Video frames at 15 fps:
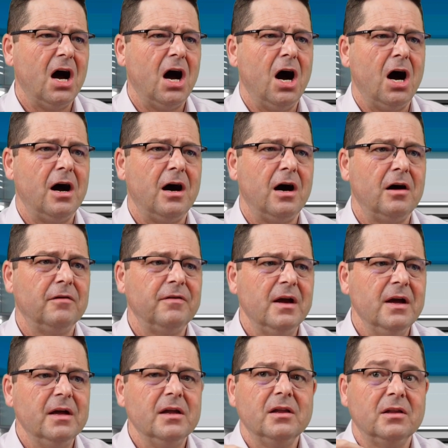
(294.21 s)
of
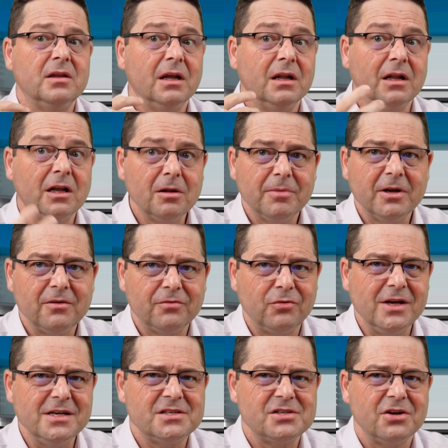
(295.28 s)
the little bit of
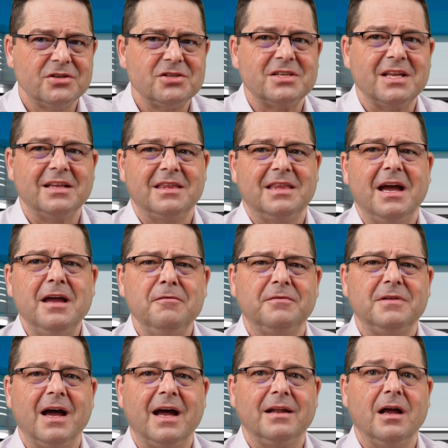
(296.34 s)
research that they've
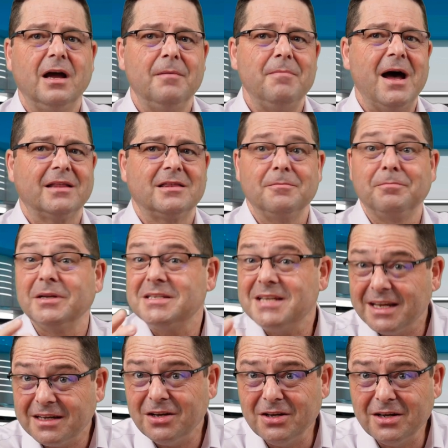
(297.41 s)
done about the
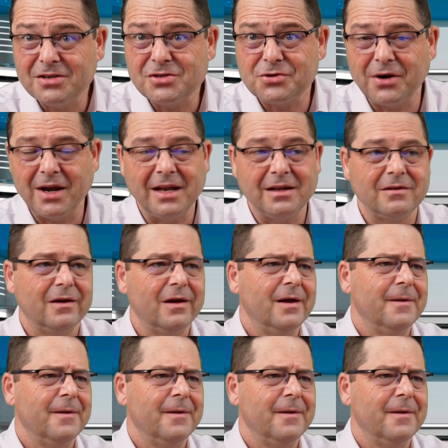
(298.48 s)
particular trend